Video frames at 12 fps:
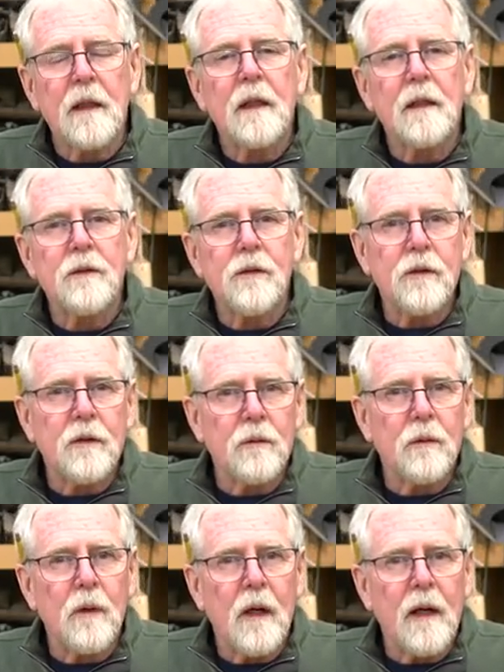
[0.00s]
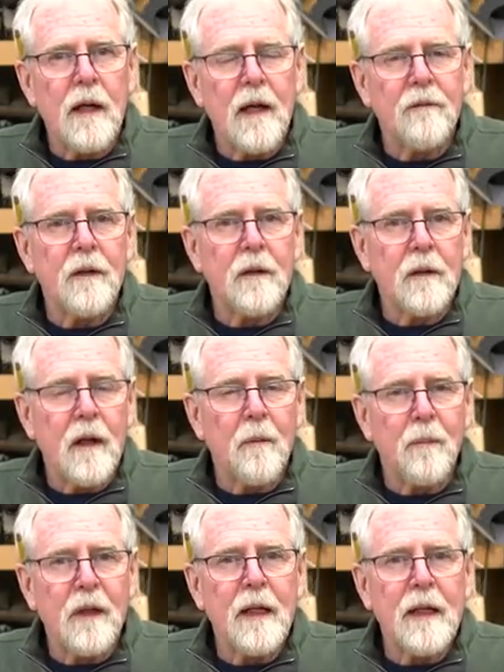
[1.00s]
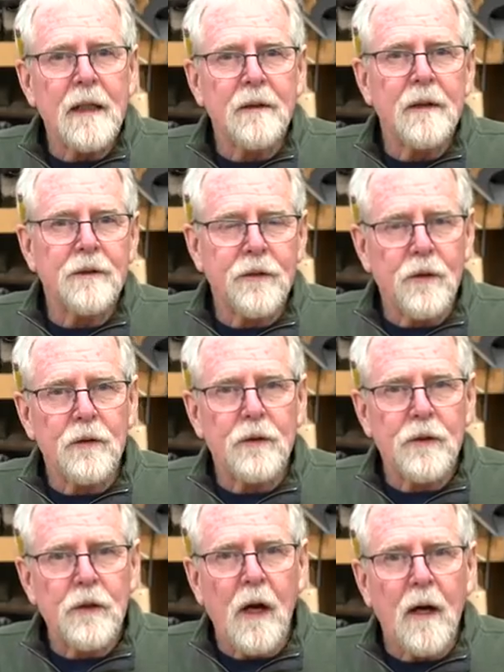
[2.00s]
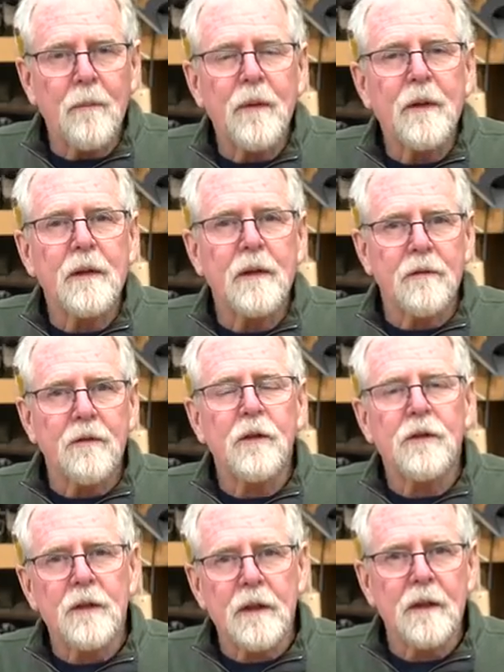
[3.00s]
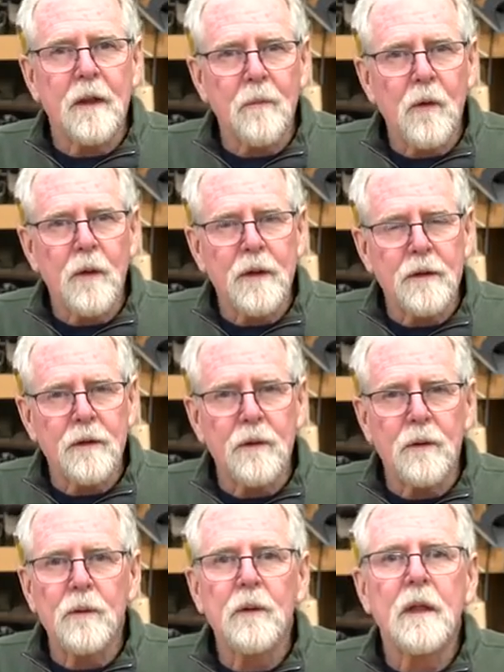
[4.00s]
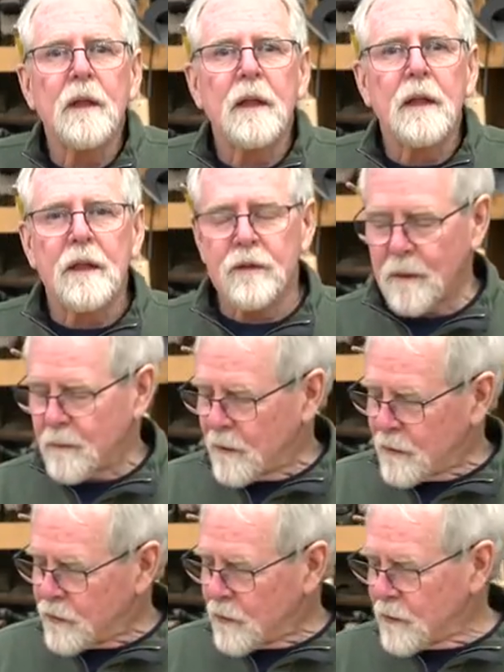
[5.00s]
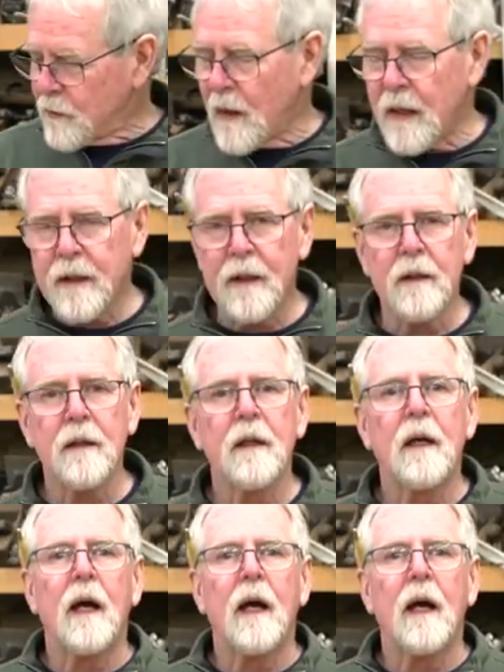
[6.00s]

is to have a plane that's good and sharp. And the first thing that I'm going to do is I'm going to show you how to